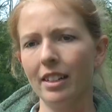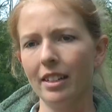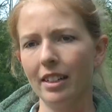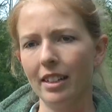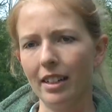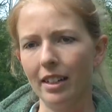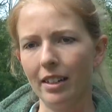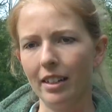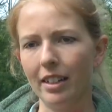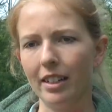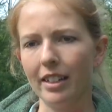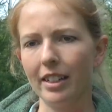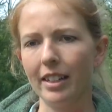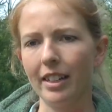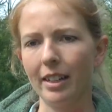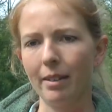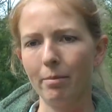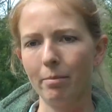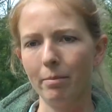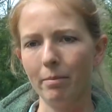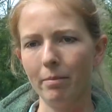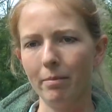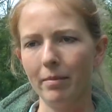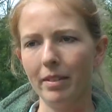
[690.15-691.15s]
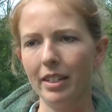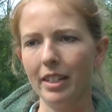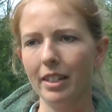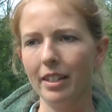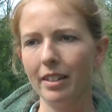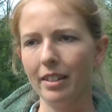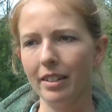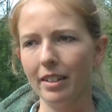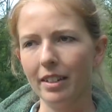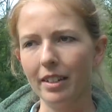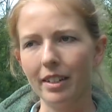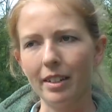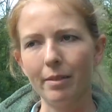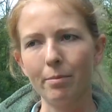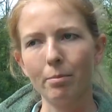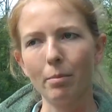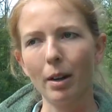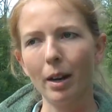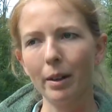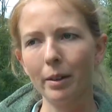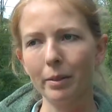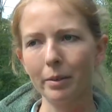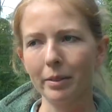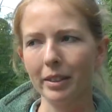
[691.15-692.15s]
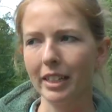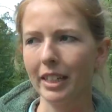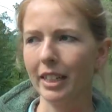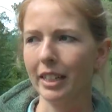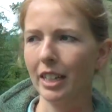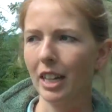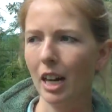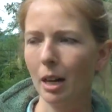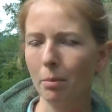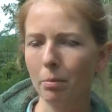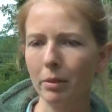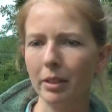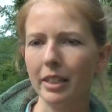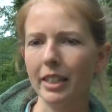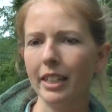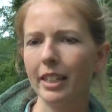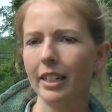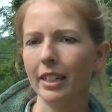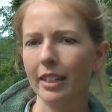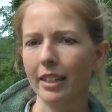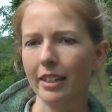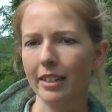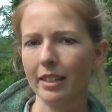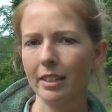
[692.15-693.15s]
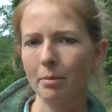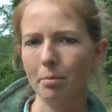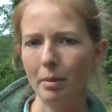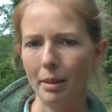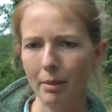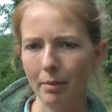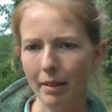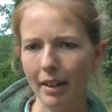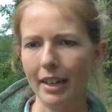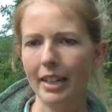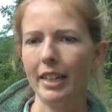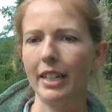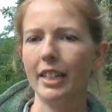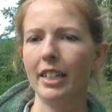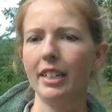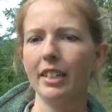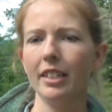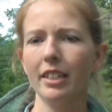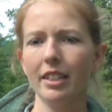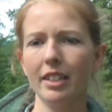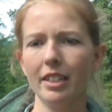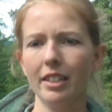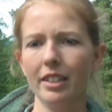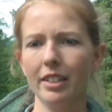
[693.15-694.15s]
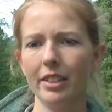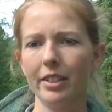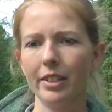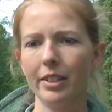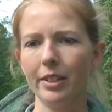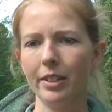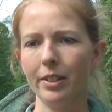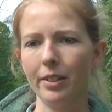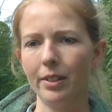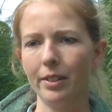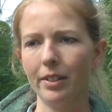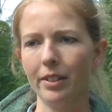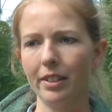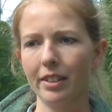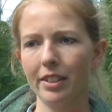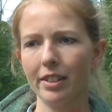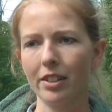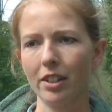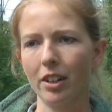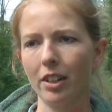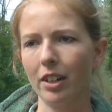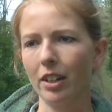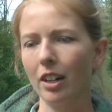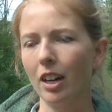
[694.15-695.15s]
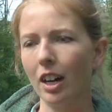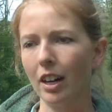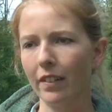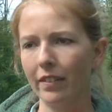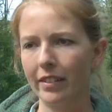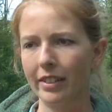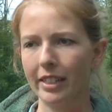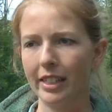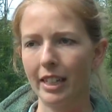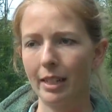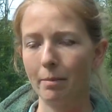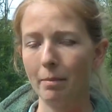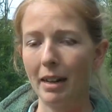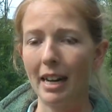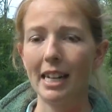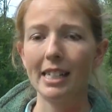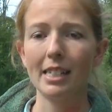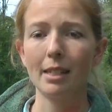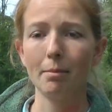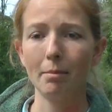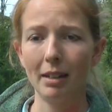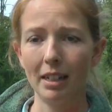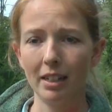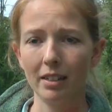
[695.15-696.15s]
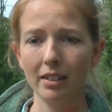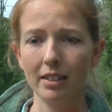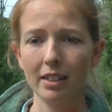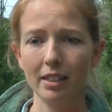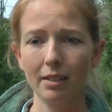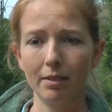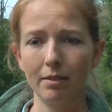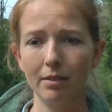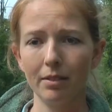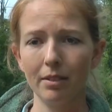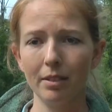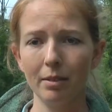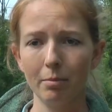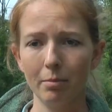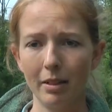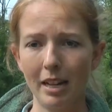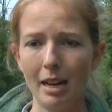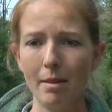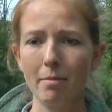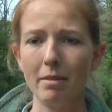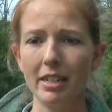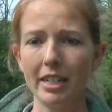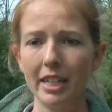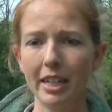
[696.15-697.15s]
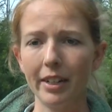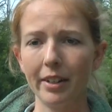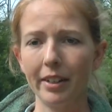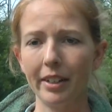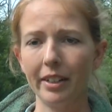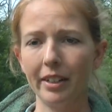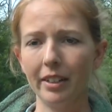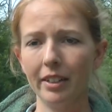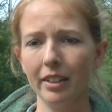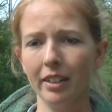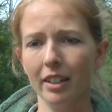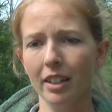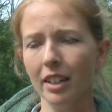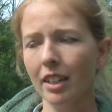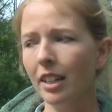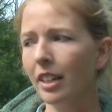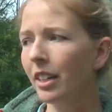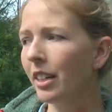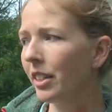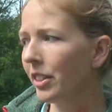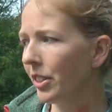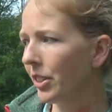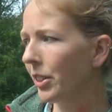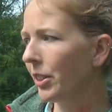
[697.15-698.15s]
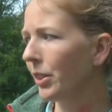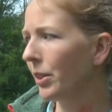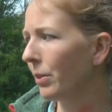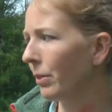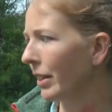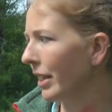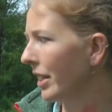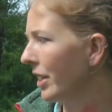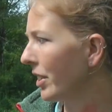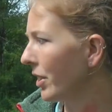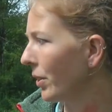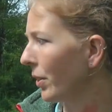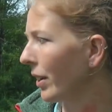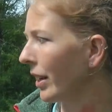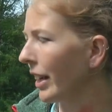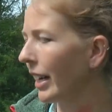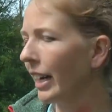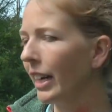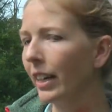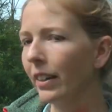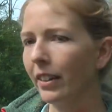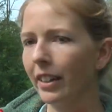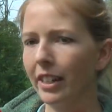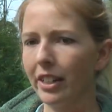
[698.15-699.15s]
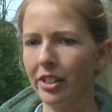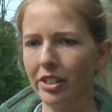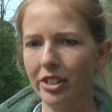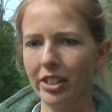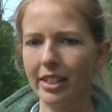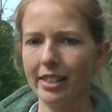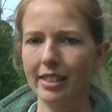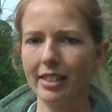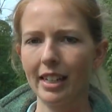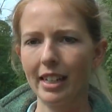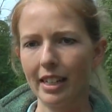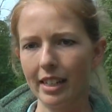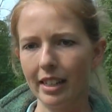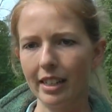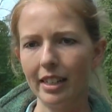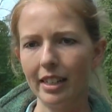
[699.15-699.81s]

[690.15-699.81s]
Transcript: that can, in probably a couple years, be ready to start harvesting mass amounts of plant material to restore areas just like